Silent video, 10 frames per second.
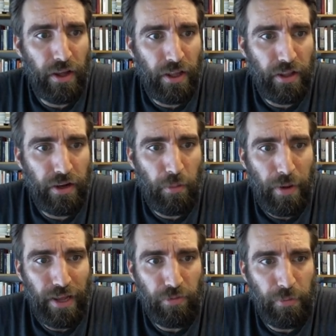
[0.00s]
The
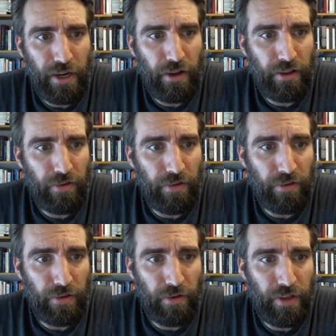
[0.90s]
debasement. This
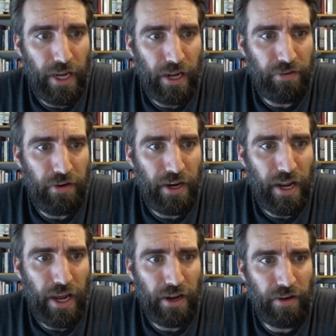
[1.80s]
is of the
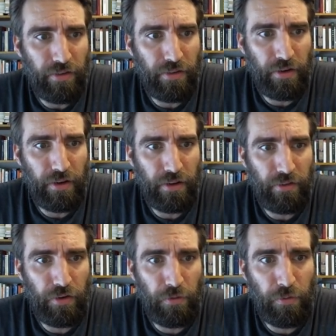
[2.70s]
Antoninianus.
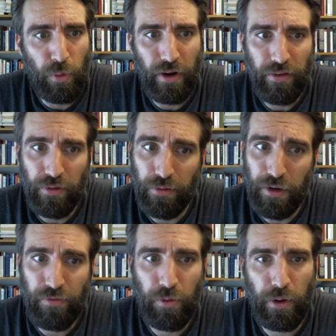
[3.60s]
240s. It was
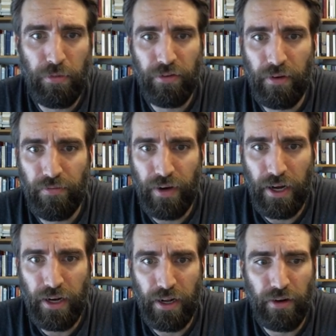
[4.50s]
about 40%
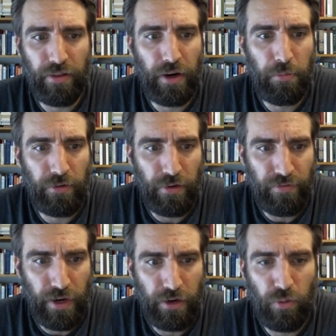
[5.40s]
fine, down to 30%
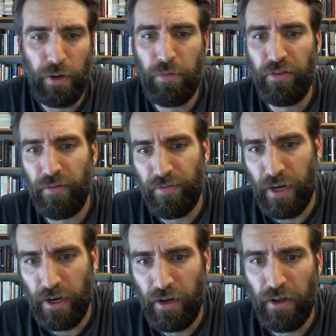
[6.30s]
fine, 20%
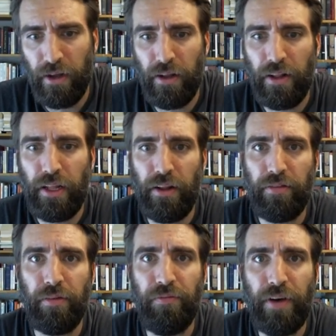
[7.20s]
fine and less
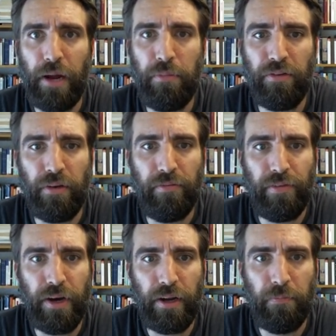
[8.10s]
than 5%
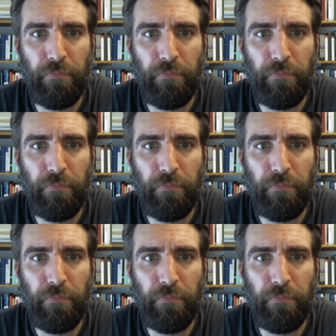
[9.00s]
fine.